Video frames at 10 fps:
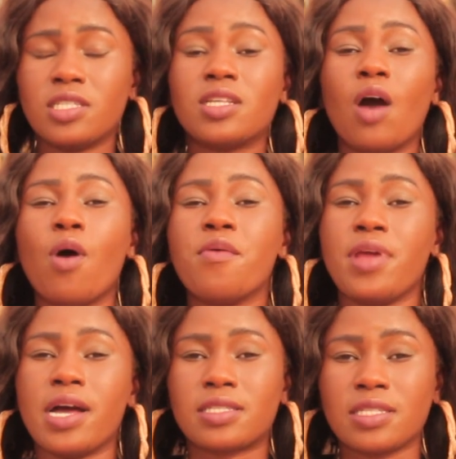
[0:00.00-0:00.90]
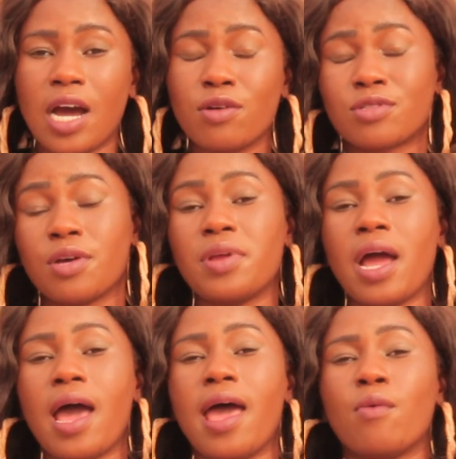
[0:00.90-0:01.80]
So, what we are seeing now, sorry,
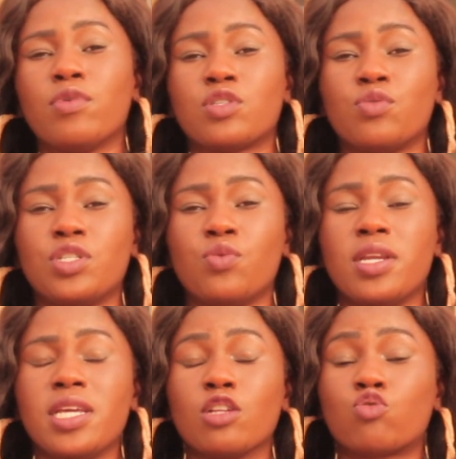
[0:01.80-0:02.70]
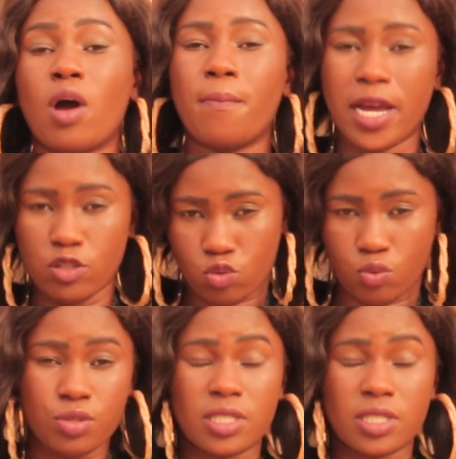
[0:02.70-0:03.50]
I was with you when you are to a bind so.